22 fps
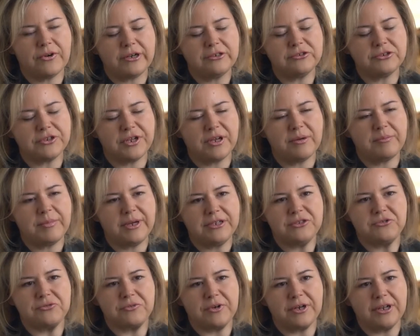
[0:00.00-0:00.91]
over 100
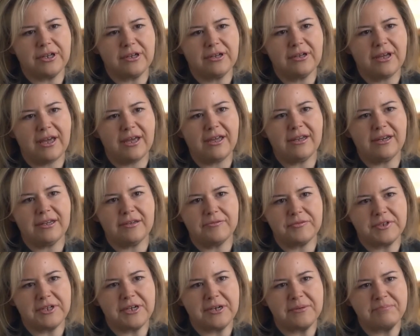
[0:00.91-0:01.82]
campaigns running at any
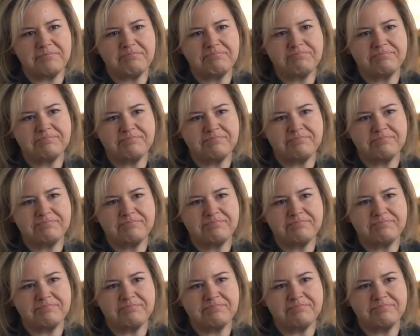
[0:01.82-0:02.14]
given time.